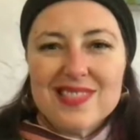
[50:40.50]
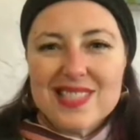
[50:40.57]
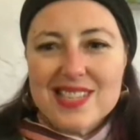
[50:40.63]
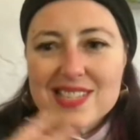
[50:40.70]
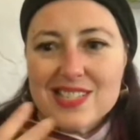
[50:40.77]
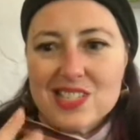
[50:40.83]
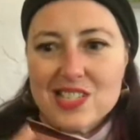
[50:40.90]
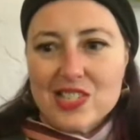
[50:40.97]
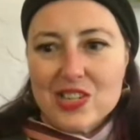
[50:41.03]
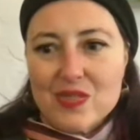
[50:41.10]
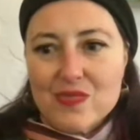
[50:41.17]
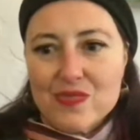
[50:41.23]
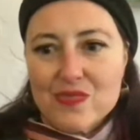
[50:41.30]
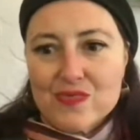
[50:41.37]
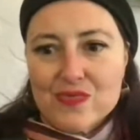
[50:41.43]
things to
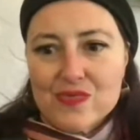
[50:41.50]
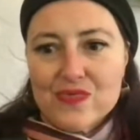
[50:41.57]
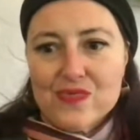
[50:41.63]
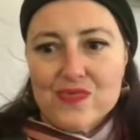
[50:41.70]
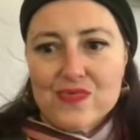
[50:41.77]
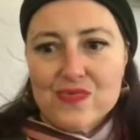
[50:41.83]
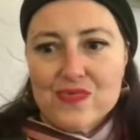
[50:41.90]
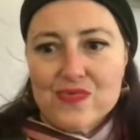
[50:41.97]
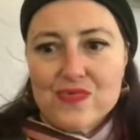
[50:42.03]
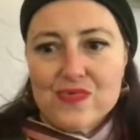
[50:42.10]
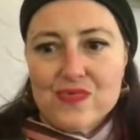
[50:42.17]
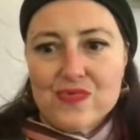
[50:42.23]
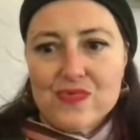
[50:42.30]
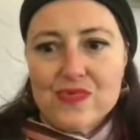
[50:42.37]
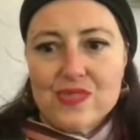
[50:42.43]
go through
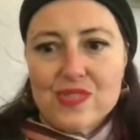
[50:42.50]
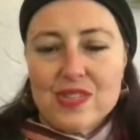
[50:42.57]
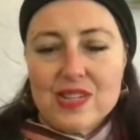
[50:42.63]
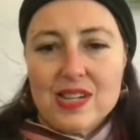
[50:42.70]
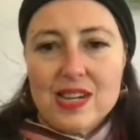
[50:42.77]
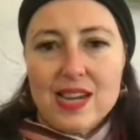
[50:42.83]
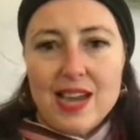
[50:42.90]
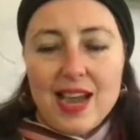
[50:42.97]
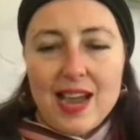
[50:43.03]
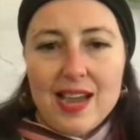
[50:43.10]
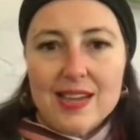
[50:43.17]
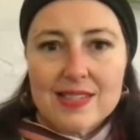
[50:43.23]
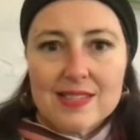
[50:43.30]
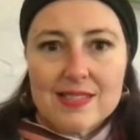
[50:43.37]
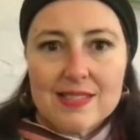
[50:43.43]

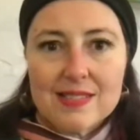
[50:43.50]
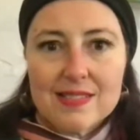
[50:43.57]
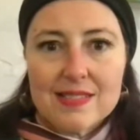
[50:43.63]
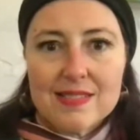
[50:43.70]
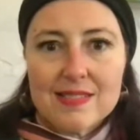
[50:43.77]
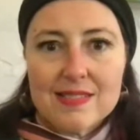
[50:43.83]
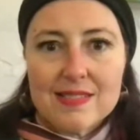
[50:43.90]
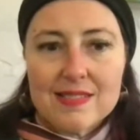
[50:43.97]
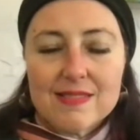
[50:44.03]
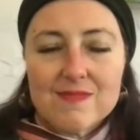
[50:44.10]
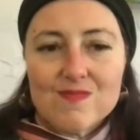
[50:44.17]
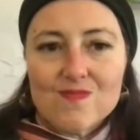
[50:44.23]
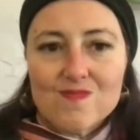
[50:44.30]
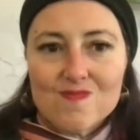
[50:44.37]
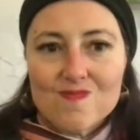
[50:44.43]
and
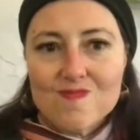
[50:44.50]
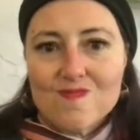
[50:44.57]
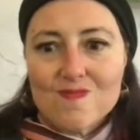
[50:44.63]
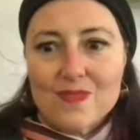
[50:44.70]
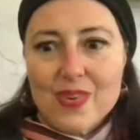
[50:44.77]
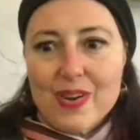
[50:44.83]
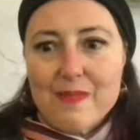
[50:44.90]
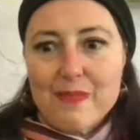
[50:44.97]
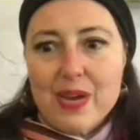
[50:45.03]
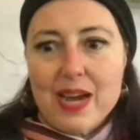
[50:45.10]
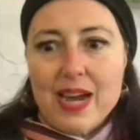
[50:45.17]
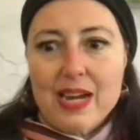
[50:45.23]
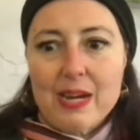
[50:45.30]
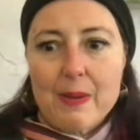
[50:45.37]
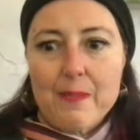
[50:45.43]

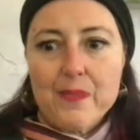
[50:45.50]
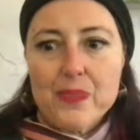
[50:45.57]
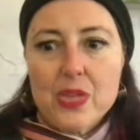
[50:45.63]
unpack.